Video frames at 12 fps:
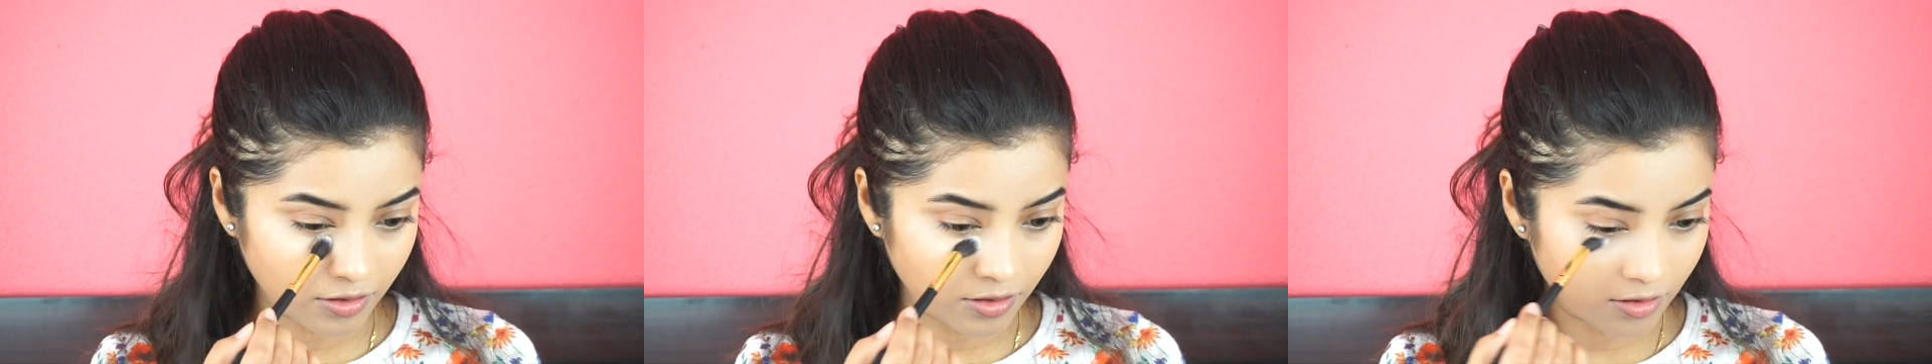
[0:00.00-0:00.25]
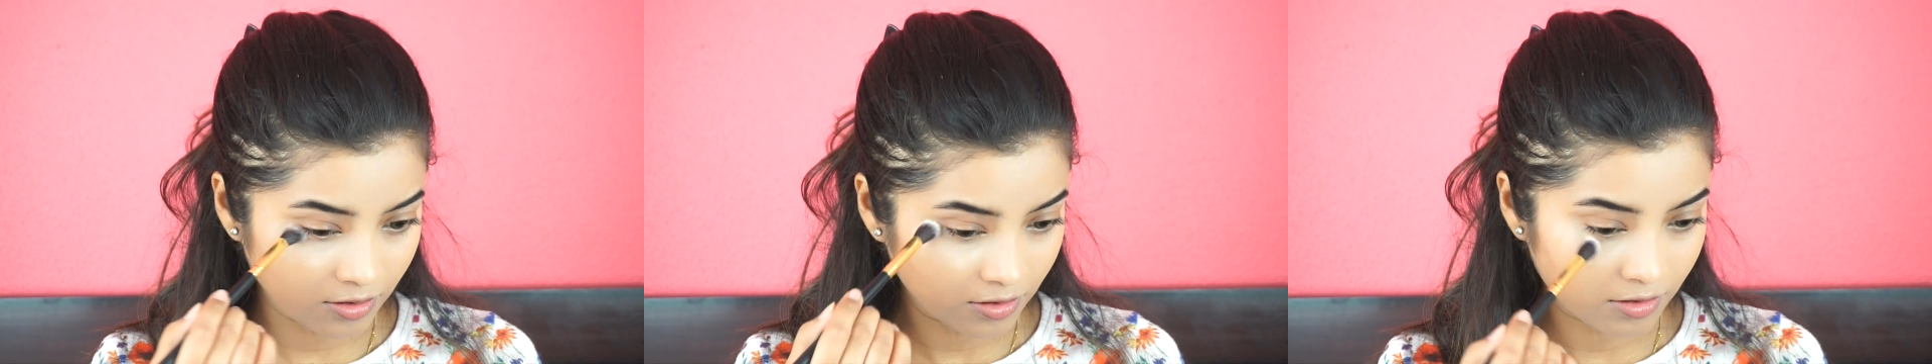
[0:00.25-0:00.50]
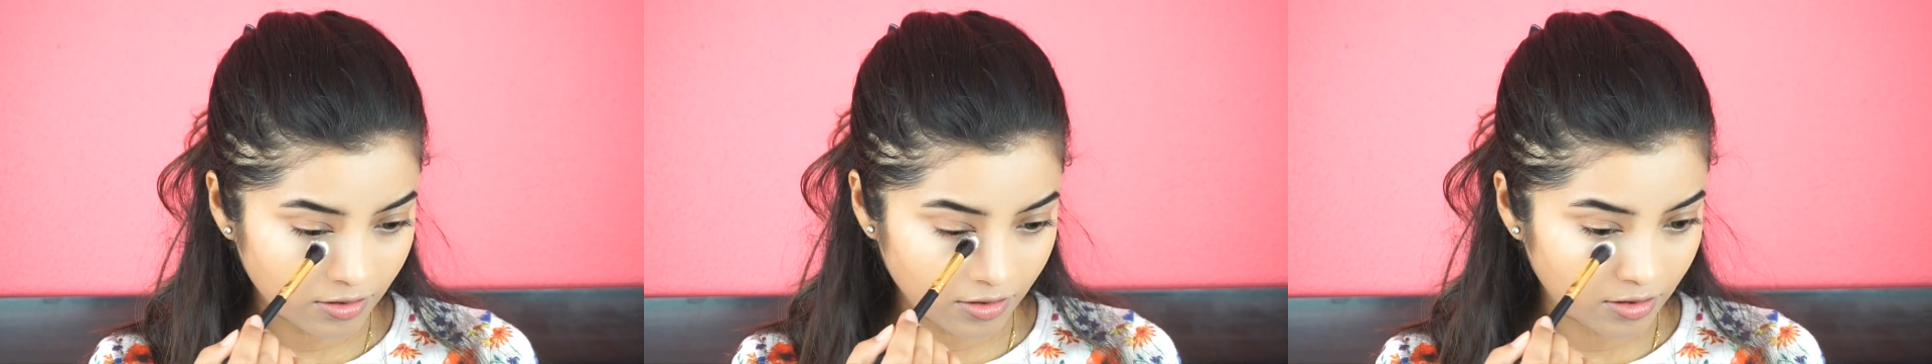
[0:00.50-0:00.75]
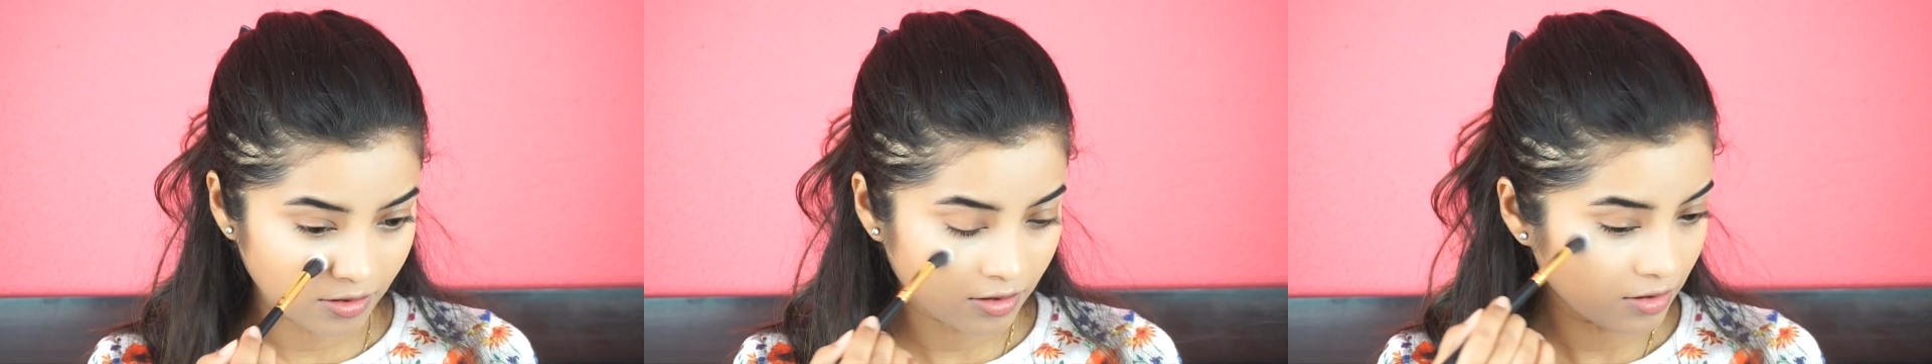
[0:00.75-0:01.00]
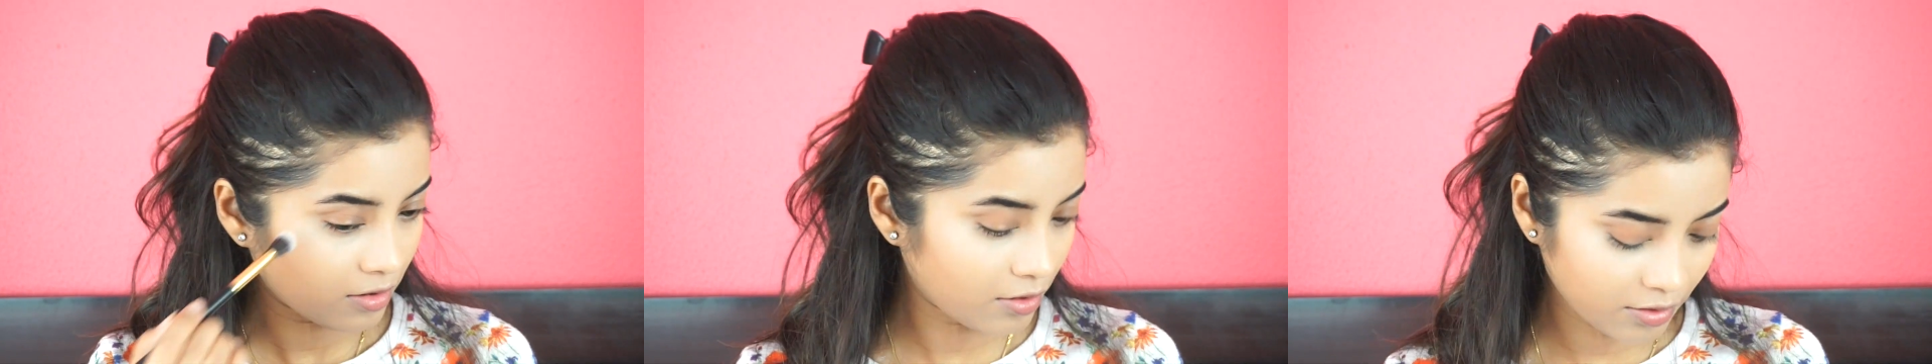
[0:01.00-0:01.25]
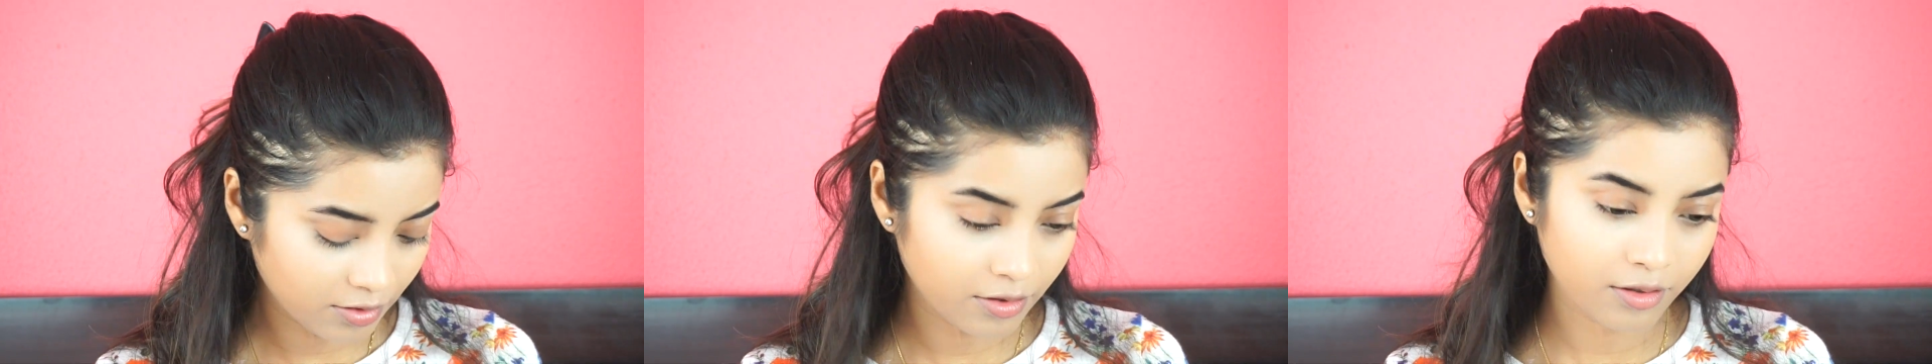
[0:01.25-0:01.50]
to set the area
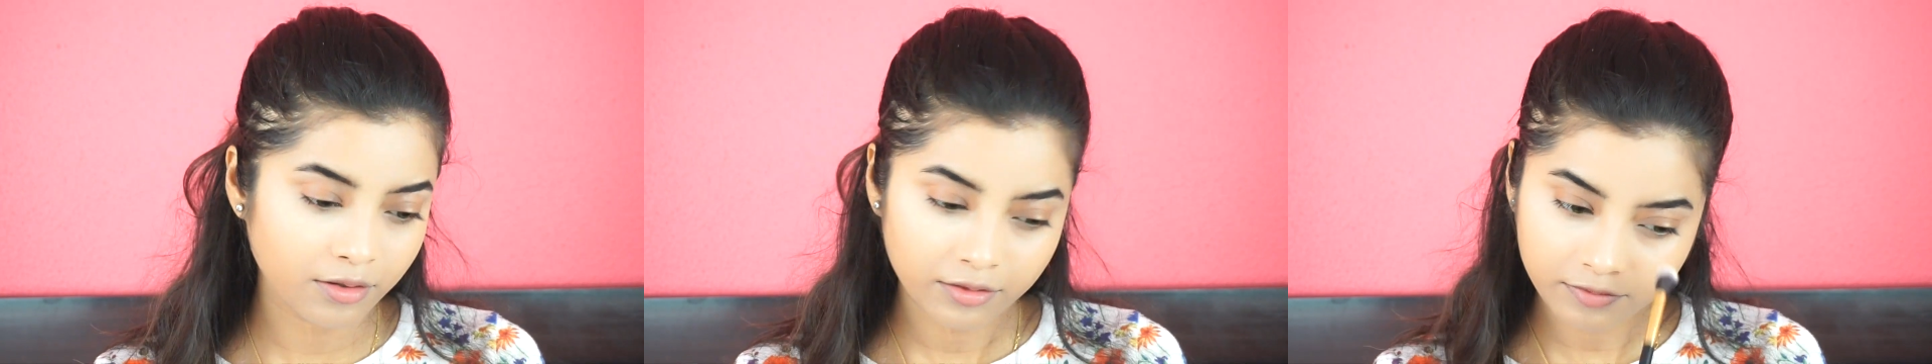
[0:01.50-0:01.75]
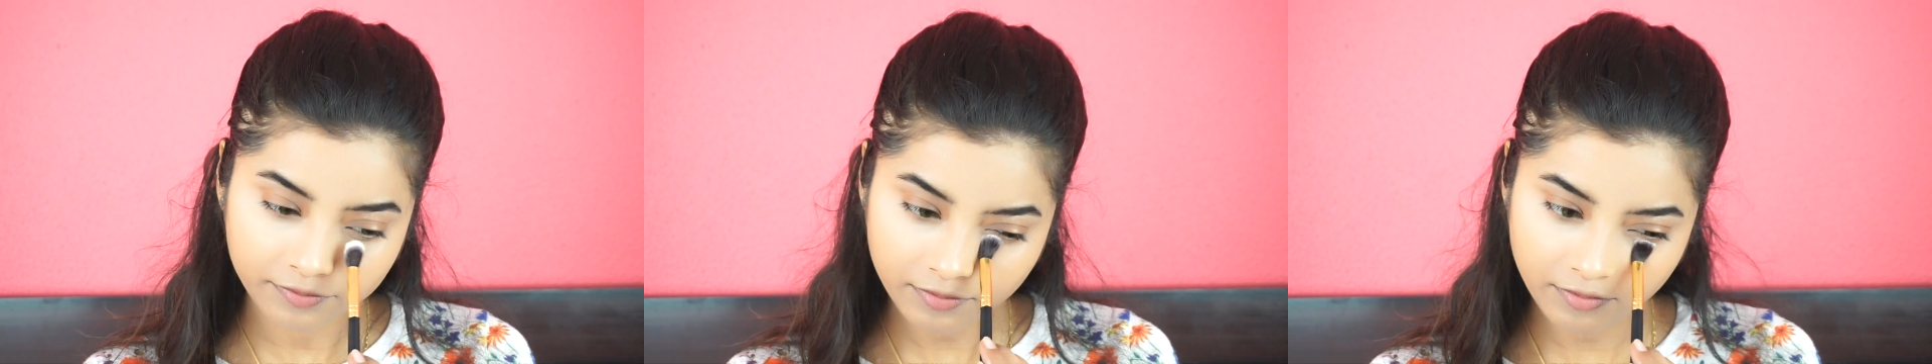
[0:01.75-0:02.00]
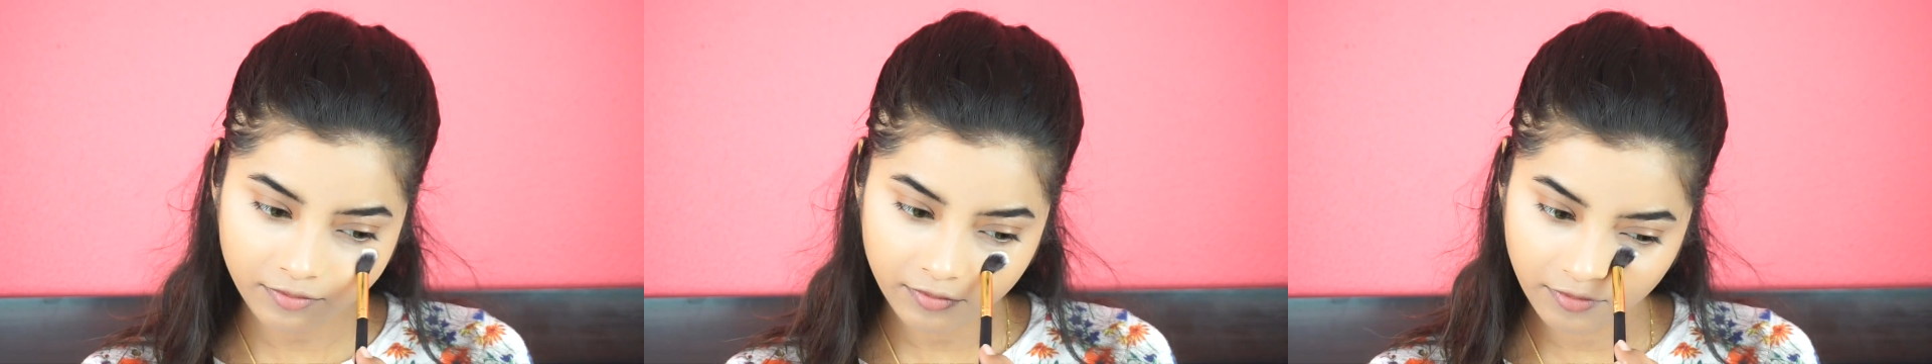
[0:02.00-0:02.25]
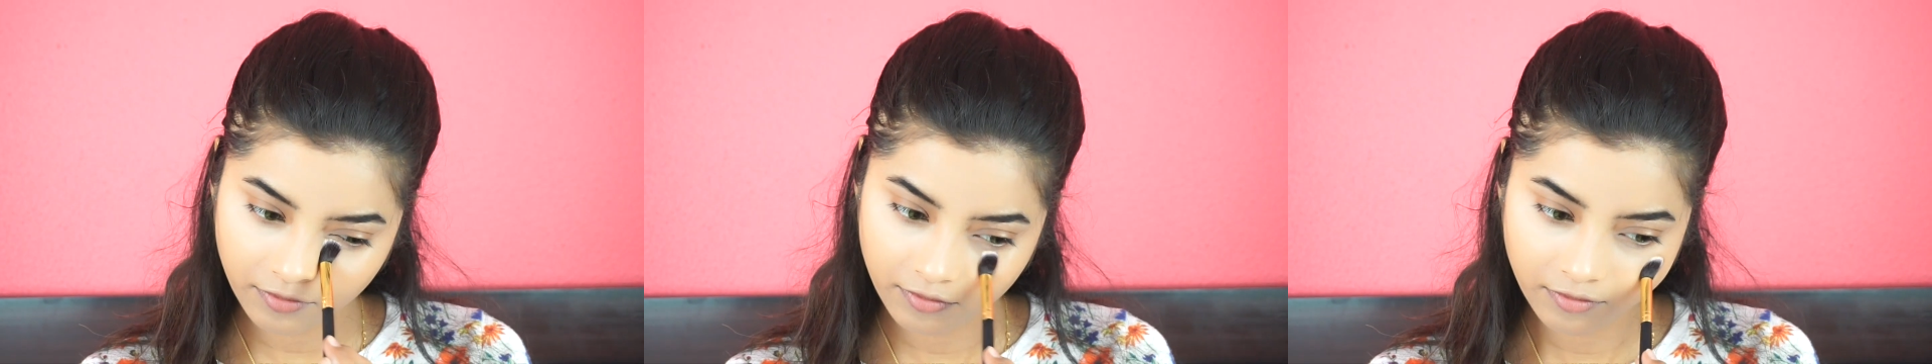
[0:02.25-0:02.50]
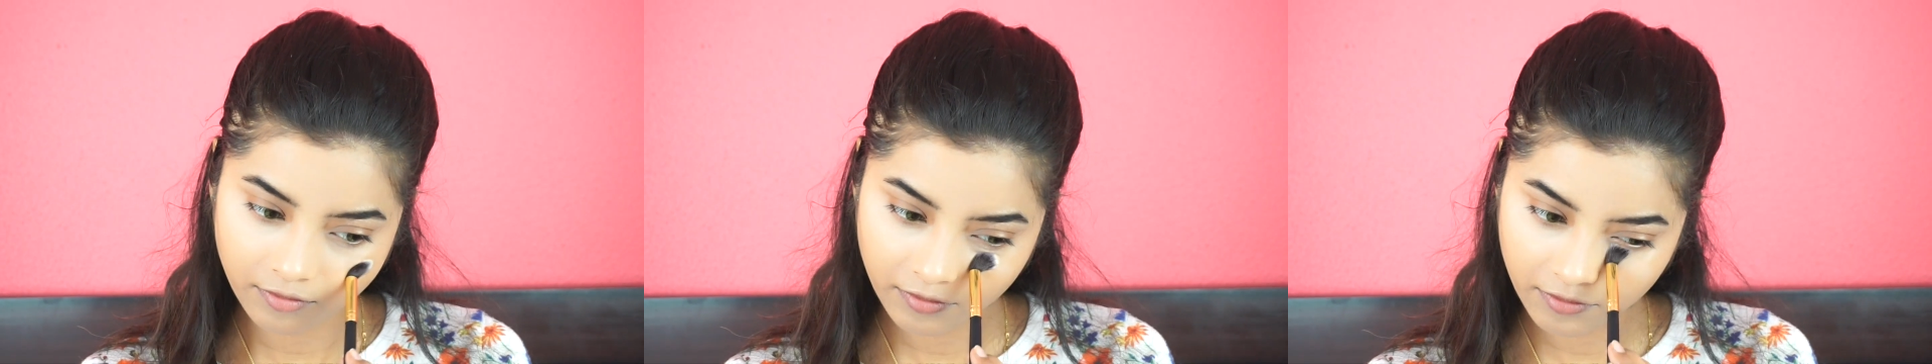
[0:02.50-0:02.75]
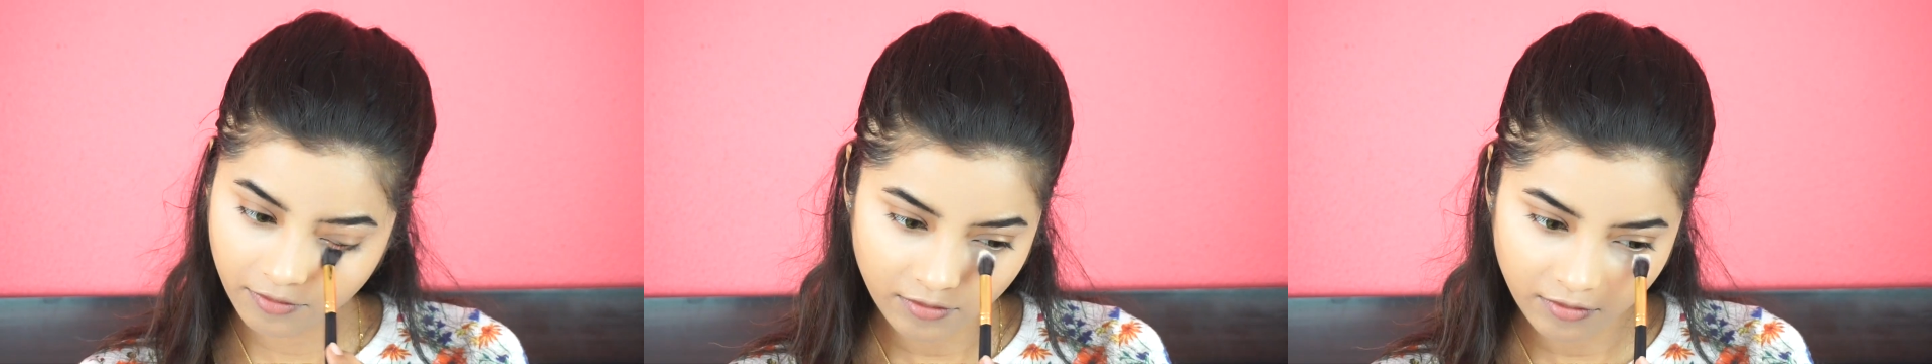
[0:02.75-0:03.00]
wherever I applied
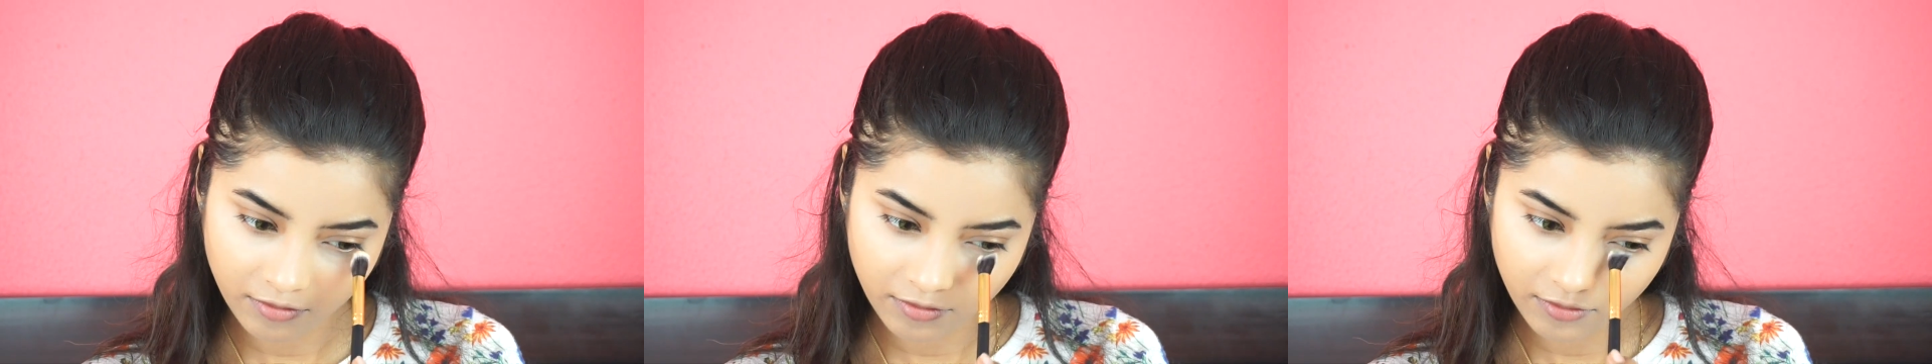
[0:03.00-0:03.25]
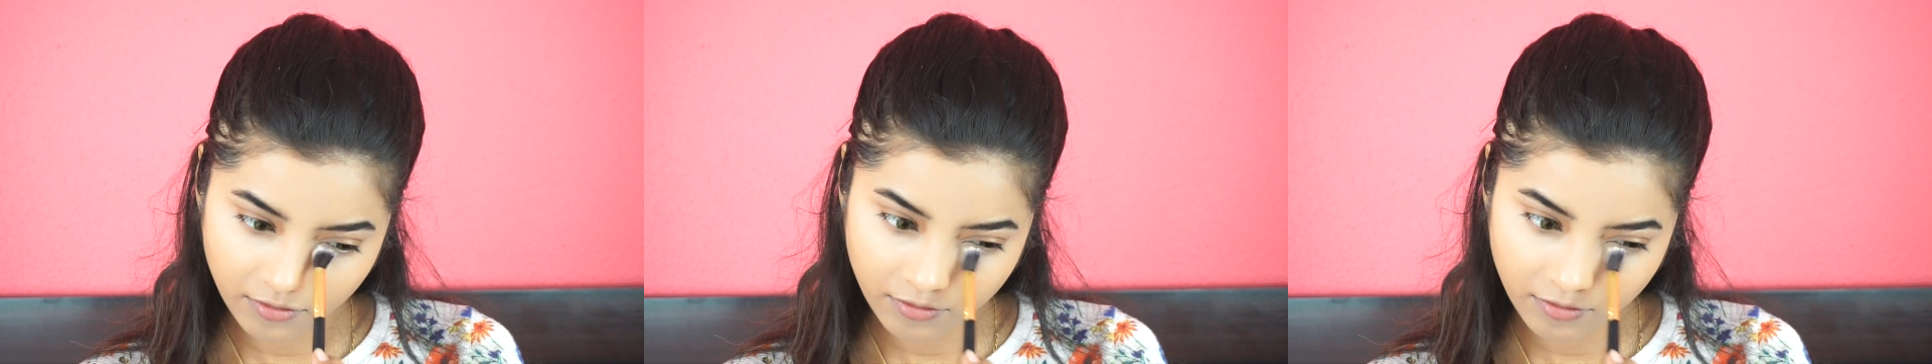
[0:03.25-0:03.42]
concealer